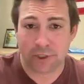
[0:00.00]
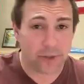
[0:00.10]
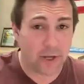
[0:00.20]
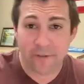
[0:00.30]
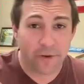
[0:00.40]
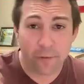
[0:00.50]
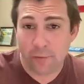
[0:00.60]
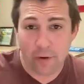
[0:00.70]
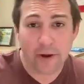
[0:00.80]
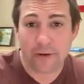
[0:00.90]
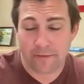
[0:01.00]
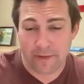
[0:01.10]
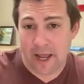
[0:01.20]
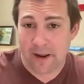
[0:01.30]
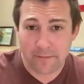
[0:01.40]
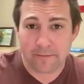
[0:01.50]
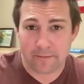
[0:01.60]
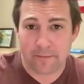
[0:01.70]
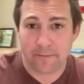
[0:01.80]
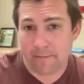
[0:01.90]
If you want that,
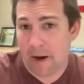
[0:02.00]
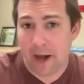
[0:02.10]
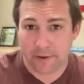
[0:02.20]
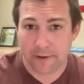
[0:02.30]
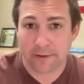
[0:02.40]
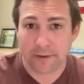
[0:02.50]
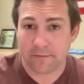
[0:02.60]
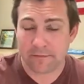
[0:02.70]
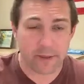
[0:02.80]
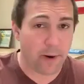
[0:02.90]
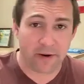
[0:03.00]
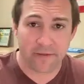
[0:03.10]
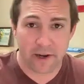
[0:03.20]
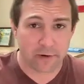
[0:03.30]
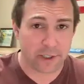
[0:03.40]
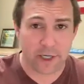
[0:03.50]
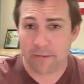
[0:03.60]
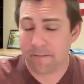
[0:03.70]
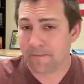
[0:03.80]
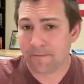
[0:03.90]
modelers, Department of
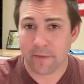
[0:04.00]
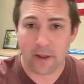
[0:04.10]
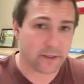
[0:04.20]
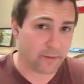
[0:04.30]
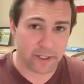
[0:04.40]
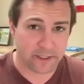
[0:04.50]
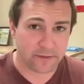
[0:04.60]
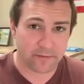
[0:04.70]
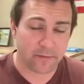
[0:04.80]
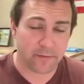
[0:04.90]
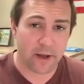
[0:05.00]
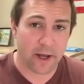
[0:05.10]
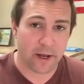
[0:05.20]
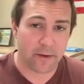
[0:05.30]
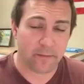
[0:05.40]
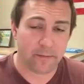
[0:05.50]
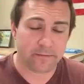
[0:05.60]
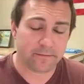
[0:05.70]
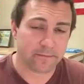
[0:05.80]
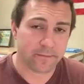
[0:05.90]
Energy, some of these
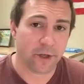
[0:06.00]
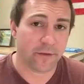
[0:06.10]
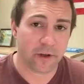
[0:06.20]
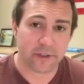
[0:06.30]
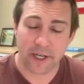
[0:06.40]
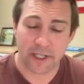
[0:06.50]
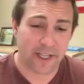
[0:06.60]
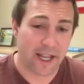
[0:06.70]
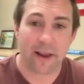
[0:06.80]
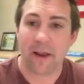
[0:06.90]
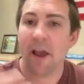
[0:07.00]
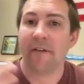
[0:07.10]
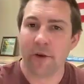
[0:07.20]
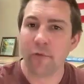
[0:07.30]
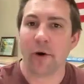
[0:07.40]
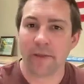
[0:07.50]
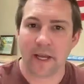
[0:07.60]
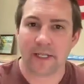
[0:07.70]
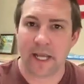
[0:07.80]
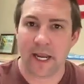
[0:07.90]
universities, hey, if you want
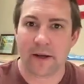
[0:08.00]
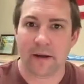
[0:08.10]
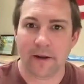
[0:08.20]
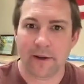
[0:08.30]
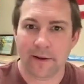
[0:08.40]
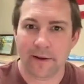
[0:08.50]
that data,